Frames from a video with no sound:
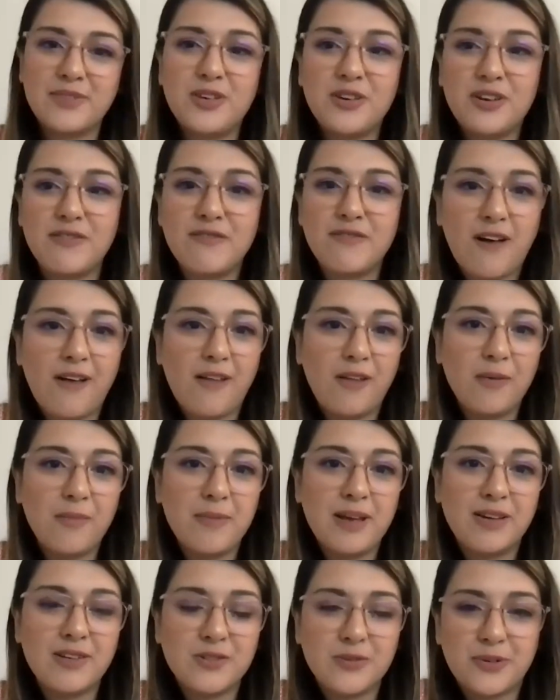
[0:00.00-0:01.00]
you can follow
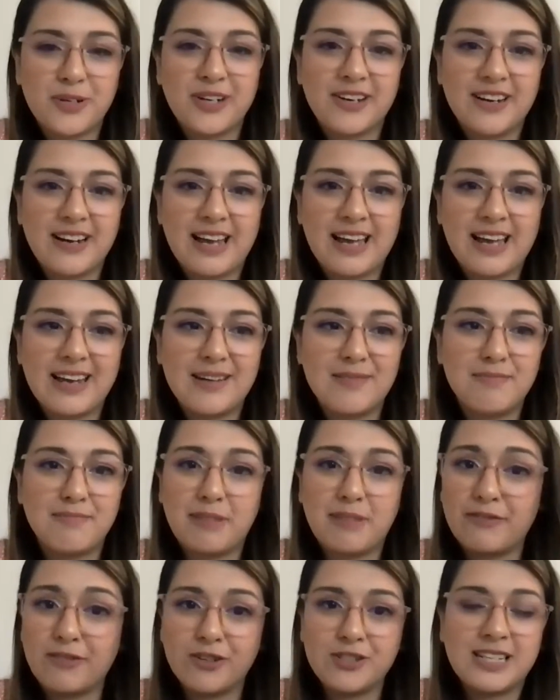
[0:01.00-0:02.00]
me on Twitter at
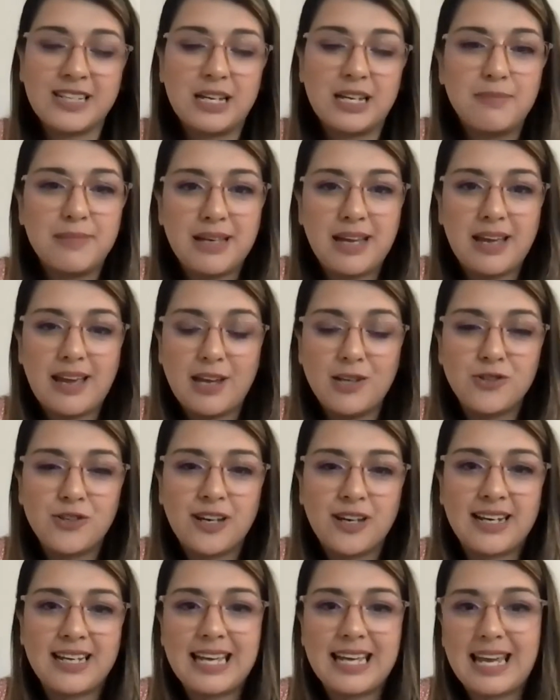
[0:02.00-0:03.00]
my first name,
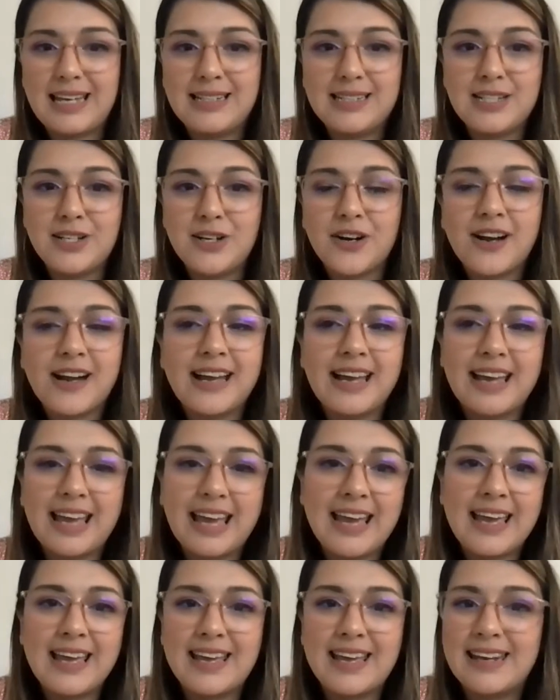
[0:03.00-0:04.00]
Adriana,
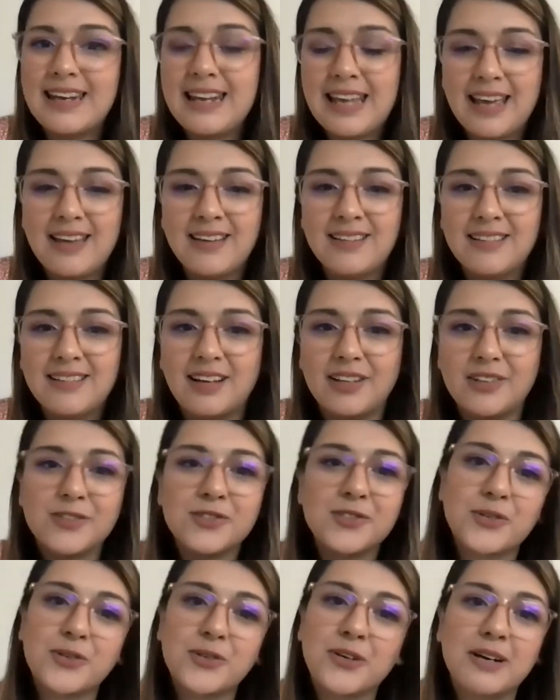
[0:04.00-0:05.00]
Adria, and then
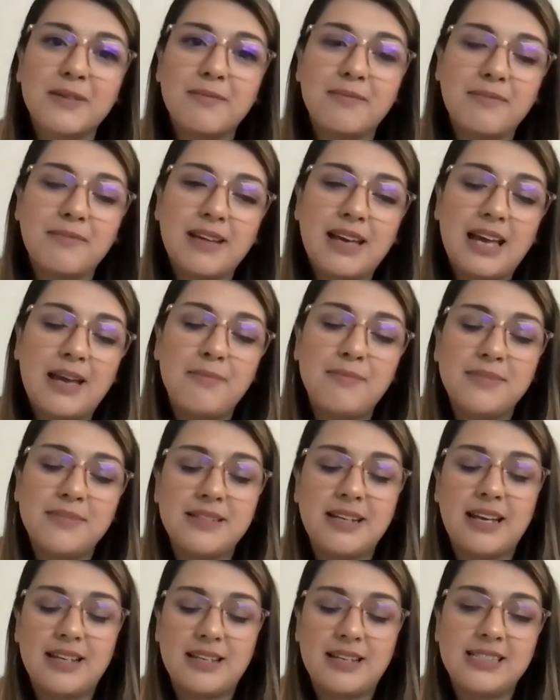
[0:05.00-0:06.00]
underscore
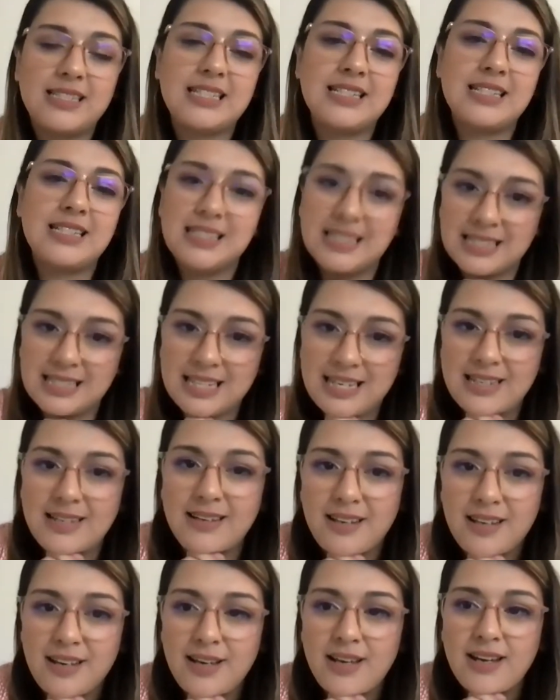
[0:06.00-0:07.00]
MDZ.
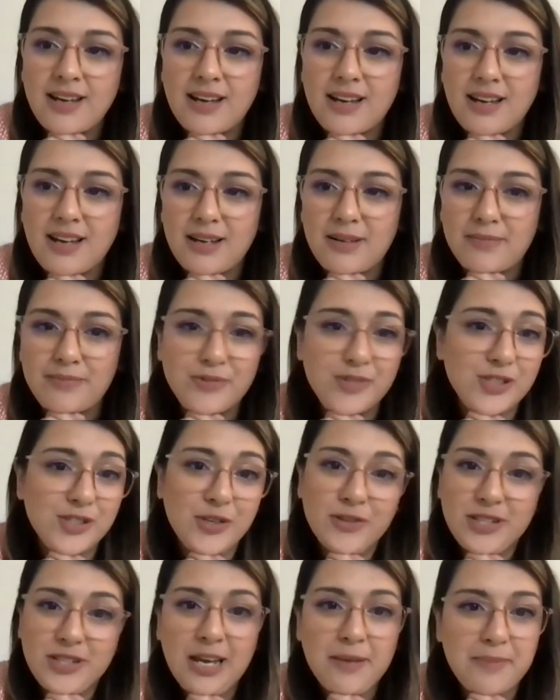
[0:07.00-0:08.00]
Just
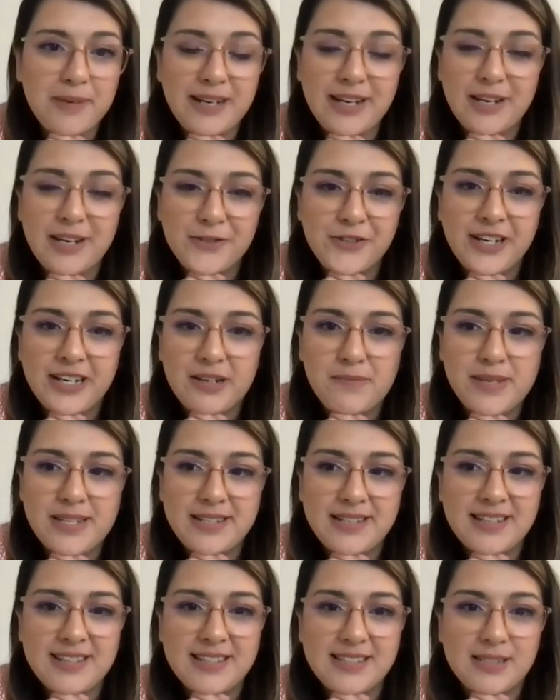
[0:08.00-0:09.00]
go type in Adriana
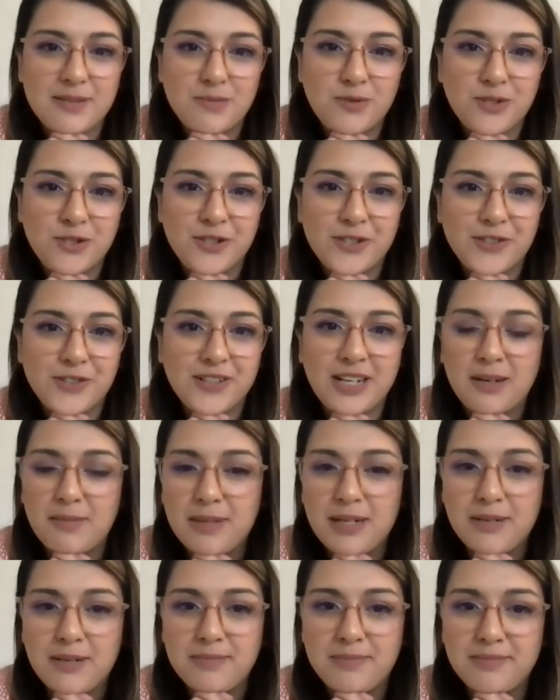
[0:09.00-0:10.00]
Mendez. I'm sure it'll come
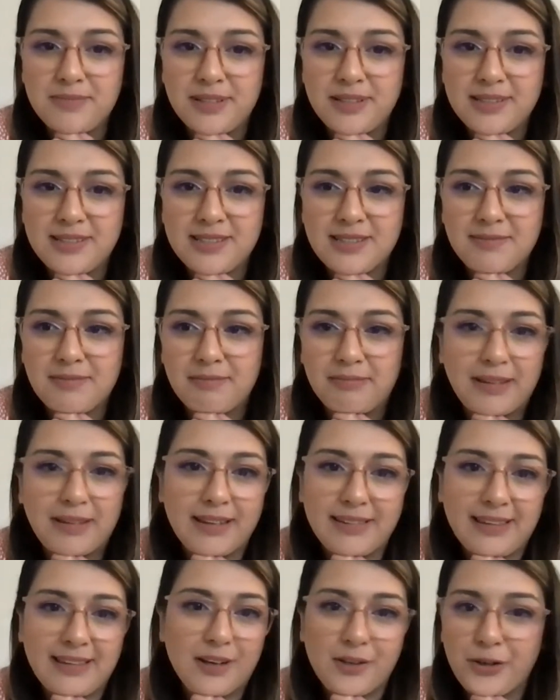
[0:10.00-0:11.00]
up. It's
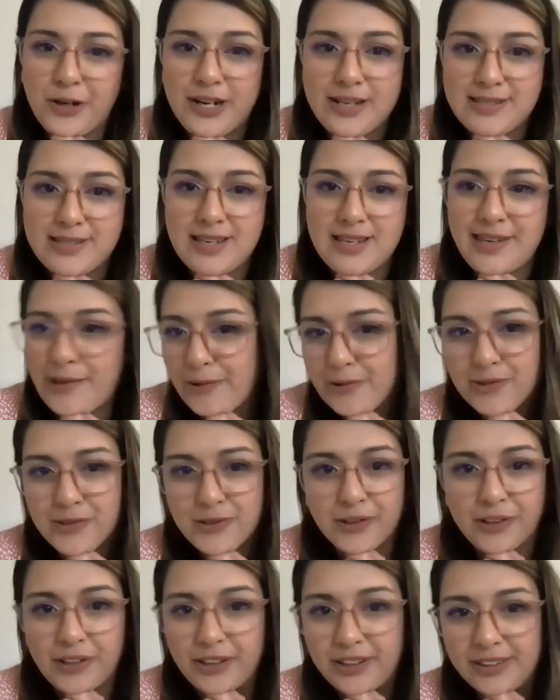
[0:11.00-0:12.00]
like that crazy EO
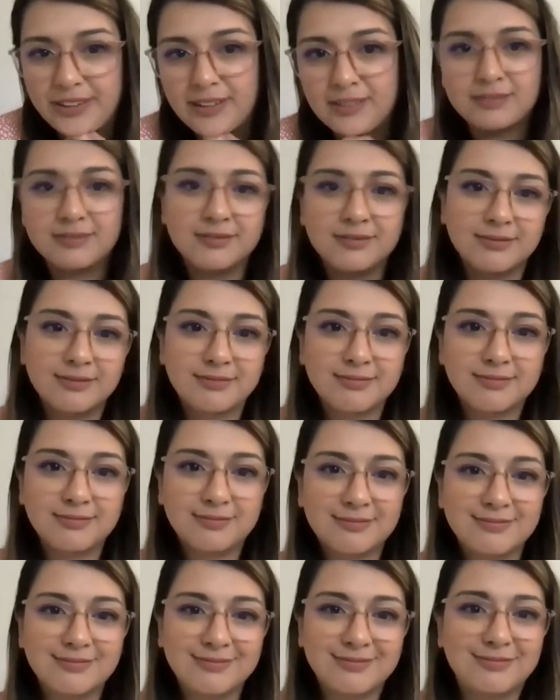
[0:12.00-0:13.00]
scroll in
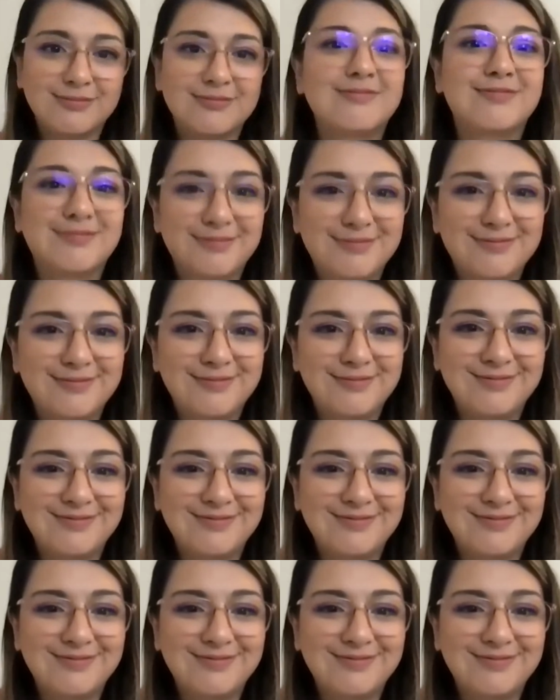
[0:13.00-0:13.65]
there.